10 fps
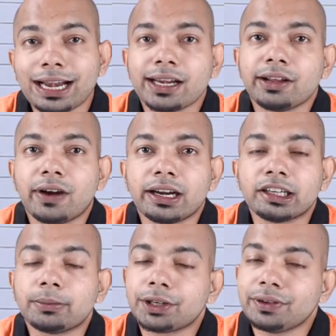and divide
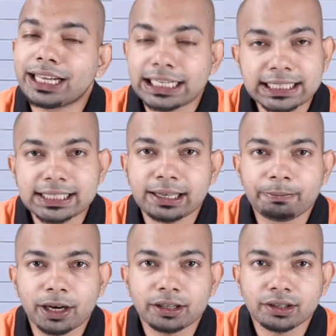it between existing
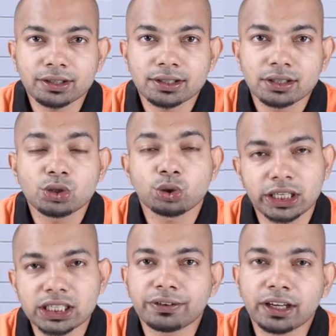partners. So
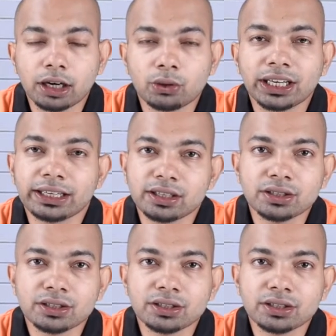let's figure out that